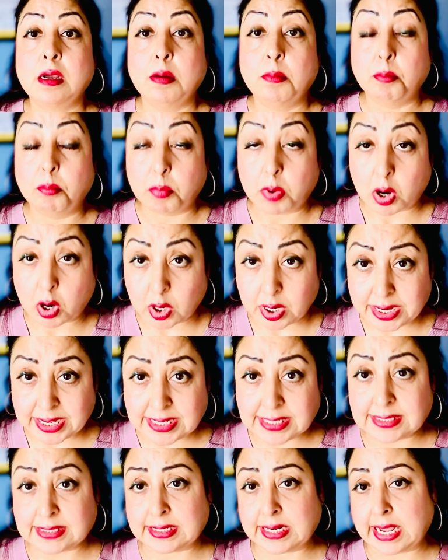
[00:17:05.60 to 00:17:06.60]

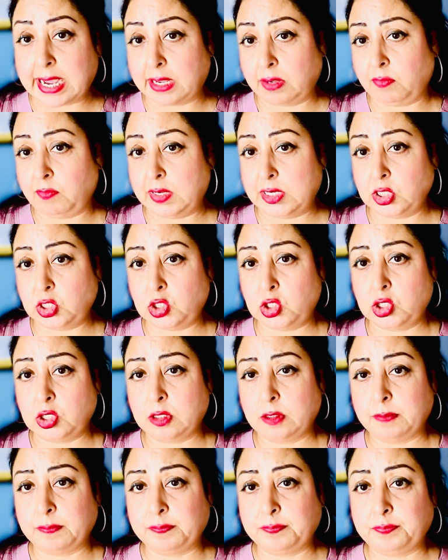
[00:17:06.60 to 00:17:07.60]
body's language.
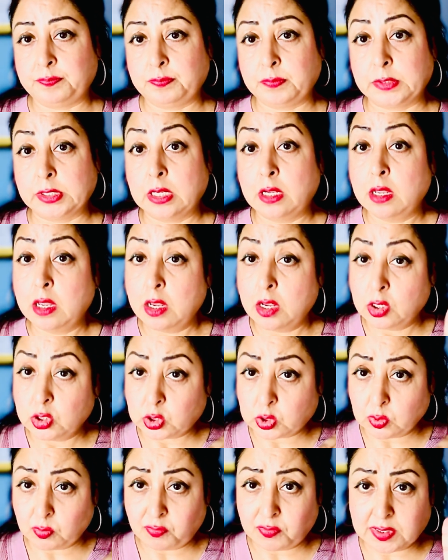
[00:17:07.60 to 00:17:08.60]

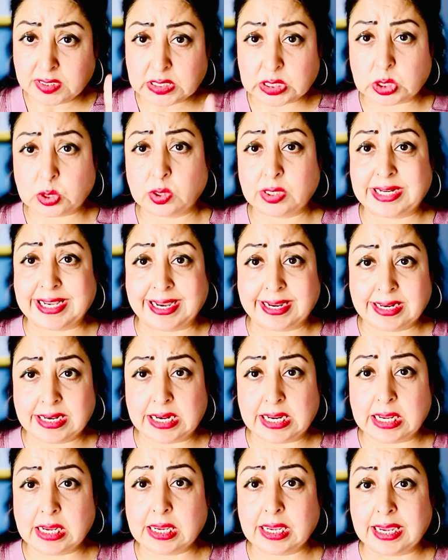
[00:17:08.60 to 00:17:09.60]
So first
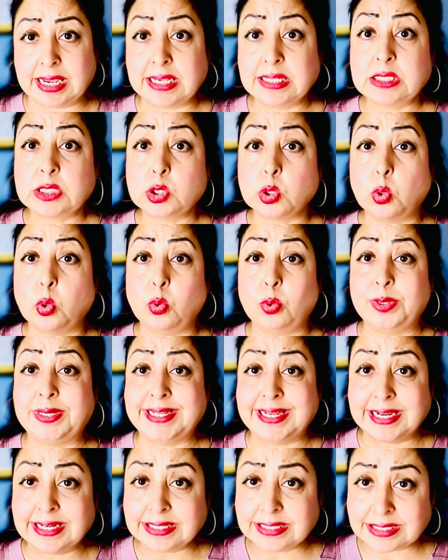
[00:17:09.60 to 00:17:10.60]
technique is
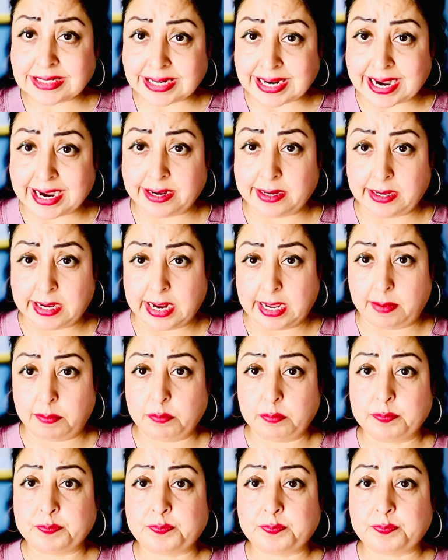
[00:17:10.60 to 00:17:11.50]
orient and name.